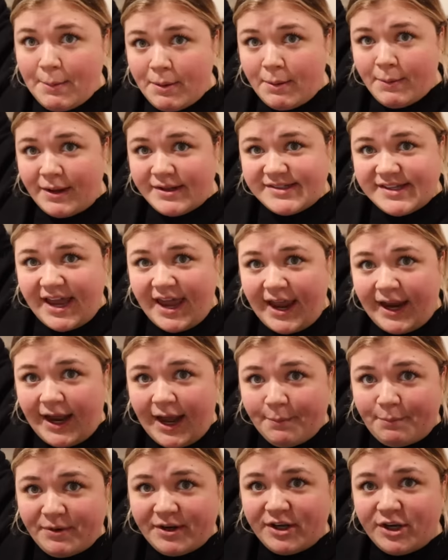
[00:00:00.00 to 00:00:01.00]
I'm about to hang
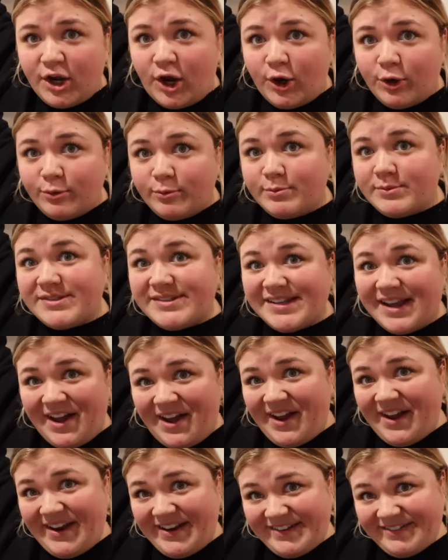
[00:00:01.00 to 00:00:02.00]
up a gnome
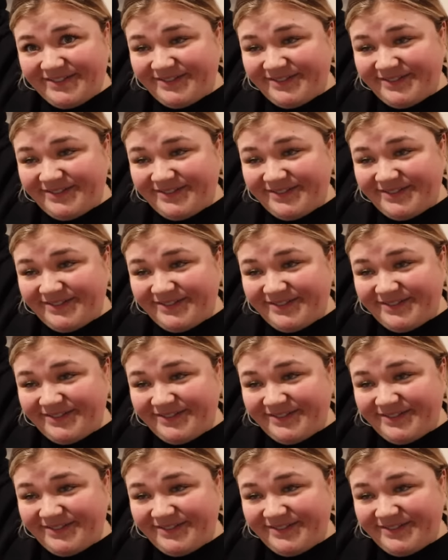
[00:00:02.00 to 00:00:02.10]
sign.